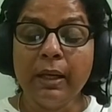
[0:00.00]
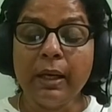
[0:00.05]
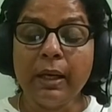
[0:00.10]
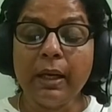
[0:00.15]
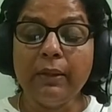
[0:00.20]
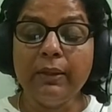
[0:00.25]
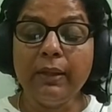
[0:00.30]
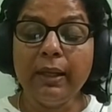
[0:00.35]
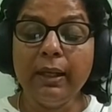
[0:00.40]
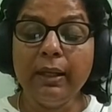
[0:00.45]

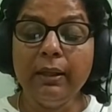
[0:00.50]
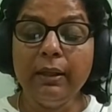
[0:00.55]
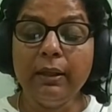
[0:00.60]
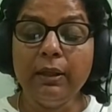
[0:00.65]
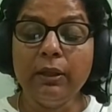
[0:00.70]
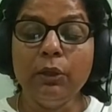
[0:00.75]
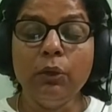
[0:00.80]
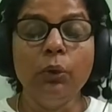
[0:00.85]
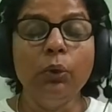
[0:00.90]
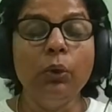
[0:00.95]
And then,
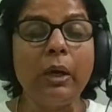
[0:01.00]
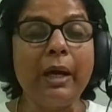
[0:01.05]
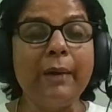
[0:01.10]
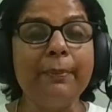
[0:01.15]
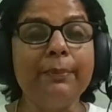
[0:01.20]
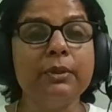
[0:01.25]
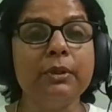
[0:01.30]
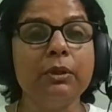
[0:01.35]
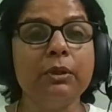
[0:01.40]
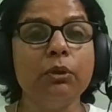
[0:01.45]
you know,
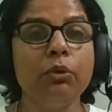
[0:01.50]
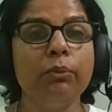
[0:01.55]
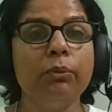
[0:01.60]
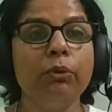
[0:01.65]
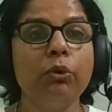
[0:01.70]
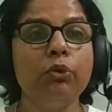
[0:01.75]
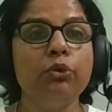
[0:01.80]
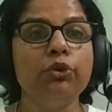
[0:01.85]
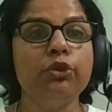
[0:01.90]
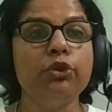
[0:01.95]
Absalom
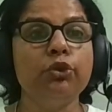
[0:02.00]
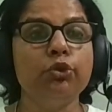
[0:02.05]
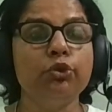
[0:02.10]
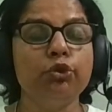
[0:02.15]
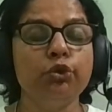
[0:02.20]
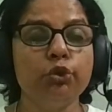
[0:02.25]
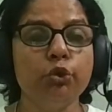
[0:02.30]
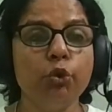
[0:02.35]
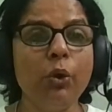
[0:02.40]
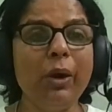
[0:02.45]
goes to
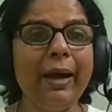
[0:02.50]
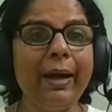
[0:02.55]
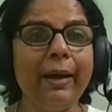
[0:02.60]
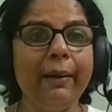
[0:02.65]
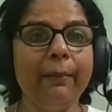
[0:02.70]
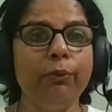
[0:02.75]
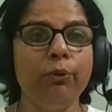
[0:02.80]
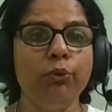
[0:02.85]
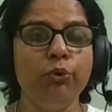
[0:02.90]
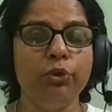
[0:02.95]
Joab,
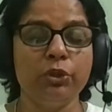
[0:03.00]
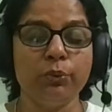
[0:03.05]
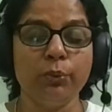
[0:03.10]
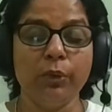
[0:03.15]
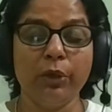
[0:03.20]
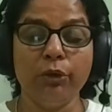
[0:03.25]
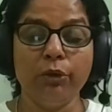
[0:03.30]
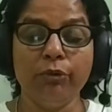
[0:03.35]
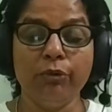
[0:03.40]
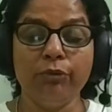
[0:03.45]
who is
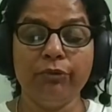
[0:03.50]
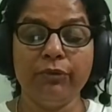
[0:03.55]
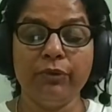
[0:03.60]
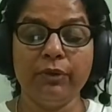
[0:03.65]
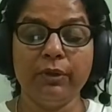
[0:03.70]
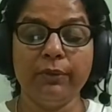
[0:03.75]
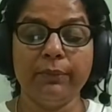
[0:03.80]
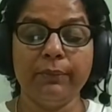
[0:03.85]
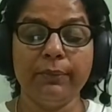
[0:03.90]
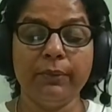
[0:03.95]
one of,
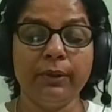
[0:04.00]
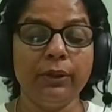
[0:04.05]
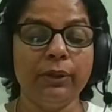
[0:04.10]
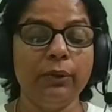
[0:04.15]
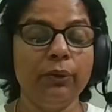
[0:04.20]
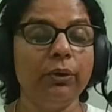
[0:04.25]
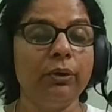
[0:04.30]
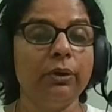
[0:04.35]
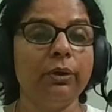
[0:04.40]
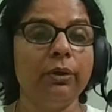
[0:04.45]
uh, you
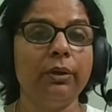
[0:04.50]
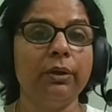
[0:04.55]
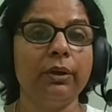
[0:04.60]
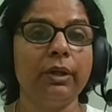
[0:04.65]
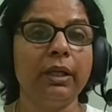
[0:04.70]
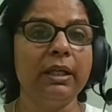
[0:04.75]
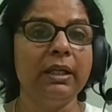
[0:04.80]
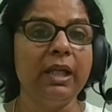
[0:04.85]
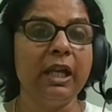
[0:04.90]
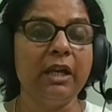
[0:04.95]
know, uh,
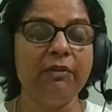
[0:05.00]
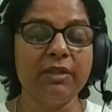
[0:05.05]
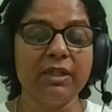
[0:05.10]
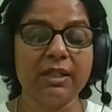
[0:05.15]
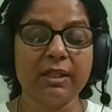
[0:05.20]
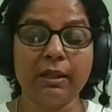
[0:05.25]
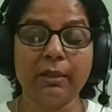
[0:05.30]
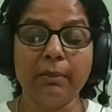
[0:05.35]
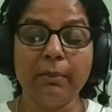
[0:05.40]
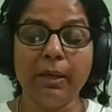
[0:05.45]
King David's
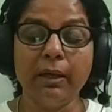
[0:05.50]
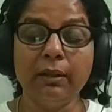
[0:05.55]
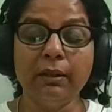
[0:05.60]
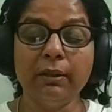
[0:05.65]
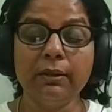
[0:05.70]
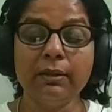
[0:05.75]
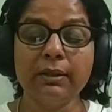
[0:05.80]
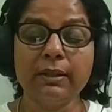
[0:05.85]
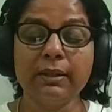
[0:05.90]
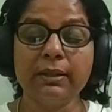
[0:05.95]

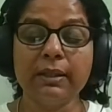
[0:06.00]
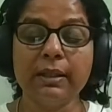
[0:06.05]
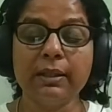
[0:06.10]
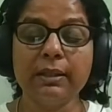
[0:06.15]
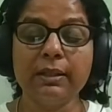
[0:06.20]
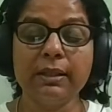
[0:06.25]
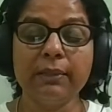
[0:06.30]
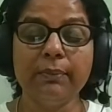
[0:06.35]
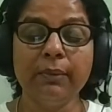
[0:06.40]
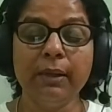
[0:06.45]
commanders and
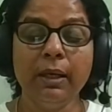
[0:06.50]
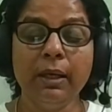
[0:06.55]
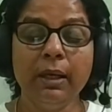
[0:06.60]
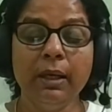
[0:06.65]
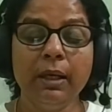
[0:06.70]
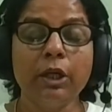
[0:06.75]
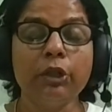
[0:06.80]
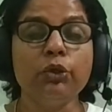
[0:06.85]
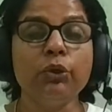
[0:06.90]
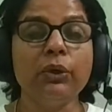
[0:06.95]
tells him
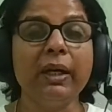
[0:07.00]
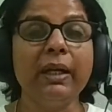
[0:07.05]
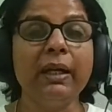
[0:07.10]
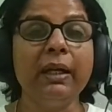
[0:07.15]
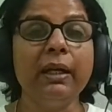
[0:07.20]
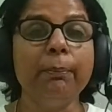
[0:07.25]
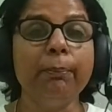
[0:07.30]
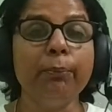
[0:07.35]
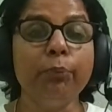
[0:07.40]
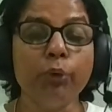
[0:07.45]
uh, to get an
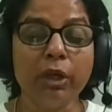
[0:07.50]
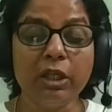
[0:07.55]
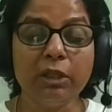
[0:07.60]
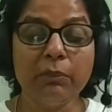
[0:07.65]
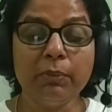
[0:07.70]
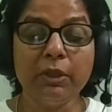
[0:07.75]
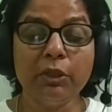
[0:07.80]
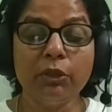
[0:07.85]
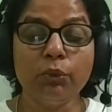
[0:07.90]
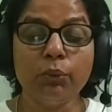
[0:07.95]

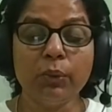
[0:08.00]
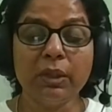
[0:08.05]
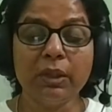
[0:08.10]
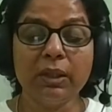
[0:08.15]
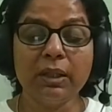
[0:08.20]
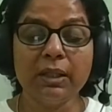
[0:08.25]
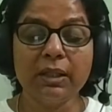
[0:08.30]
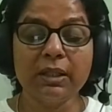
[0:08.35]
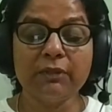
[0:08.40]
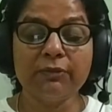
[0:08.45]
appointment with
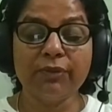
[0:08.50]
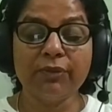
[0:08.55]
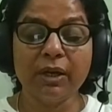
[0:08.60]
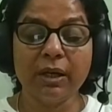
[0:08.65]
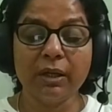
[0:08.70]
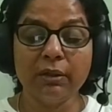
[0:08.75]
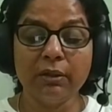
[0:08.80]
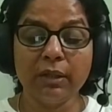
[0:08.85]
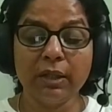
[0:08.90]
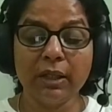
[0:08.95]
his
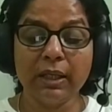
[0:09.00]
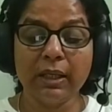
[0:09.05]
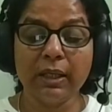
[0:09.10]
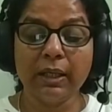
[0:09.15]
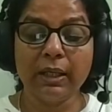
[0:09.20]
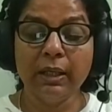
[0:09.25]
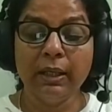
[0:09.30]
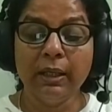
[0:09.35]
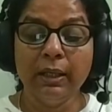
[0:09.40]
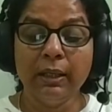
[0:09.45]
father, King
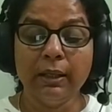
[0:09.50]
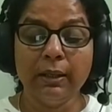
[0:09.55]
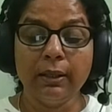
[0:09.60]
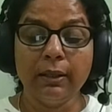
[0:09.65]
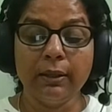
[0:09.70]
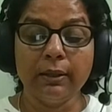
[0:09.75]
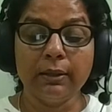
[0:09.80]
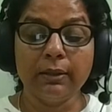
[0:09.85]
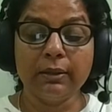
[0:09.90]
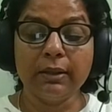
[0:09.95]

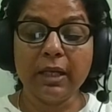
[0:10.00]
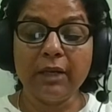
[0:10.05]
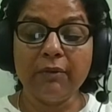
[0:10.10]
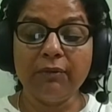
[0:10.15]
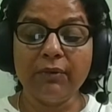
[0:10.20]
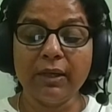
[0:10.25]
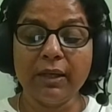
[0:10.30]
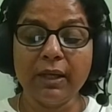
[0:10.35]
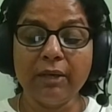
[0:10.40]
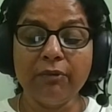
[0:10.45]
uh,
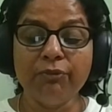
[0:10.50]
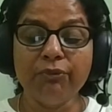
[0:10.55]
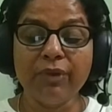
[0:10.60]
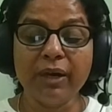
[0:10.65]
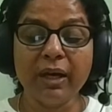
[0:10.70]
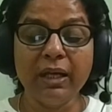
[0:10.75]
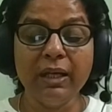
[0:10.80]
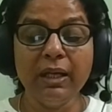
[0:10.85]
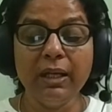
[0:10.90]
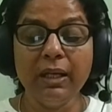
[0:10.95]
David. And
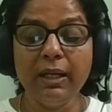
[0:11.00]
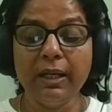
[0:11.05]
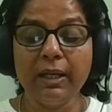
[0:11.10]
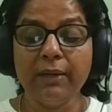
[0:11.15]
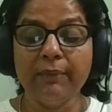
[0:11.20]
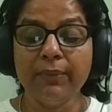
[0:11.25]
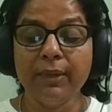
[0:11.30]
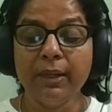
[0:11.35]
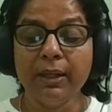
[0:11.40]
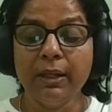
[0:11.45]
finally,
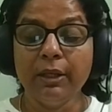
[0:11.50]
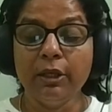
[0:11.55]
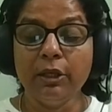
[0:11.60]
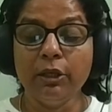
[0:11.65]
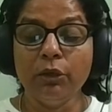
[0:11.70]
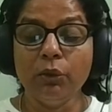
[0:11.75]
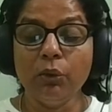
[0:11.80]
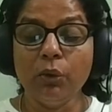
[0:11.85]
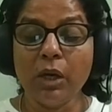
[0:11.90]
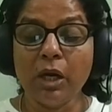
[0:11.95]
you
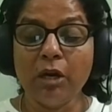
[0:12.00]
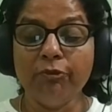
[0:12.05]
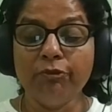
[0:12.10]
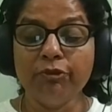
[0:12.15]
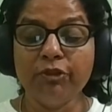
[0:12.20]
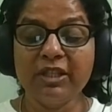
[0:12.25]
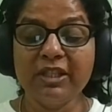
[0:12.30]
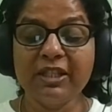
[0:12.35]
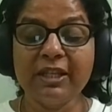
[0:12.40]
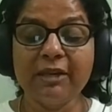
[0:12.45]
know, after
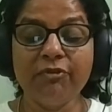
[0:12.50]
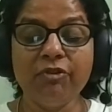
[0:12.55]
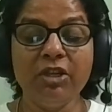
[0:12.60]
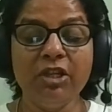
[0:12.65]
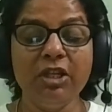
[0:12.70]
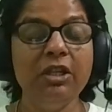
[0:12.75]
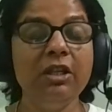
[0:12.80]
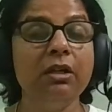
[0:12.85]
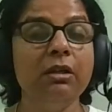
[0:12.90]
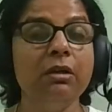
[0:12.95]

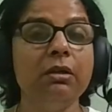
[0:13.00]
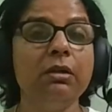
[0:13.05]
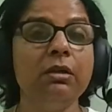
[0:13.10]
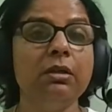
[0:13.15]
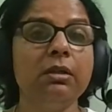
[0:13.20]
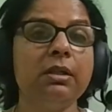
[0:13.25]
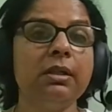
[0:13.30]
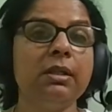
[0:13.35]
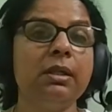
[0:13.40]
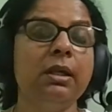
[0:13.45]
seven
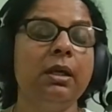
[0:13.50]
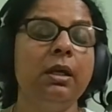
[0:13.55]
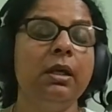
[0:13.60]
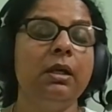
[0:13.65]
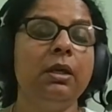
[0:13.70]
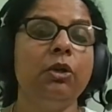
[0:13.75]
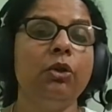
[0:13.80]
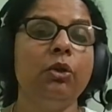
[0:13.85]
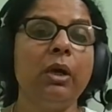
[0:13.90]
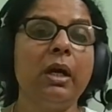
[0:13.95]
years,
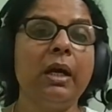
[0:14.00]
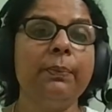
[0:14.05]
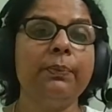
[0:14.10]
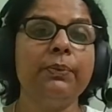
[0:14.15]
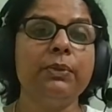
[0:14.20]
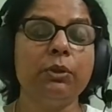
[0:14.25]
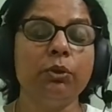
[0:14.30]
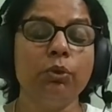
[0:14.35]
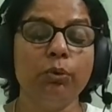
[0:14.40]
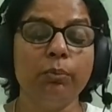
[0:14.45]
you know,
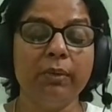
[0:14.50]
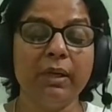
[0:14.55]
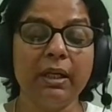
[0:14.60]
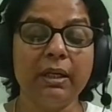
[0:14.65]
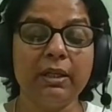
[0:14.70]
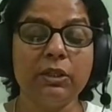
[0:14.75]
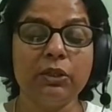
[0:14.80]
Absalom gets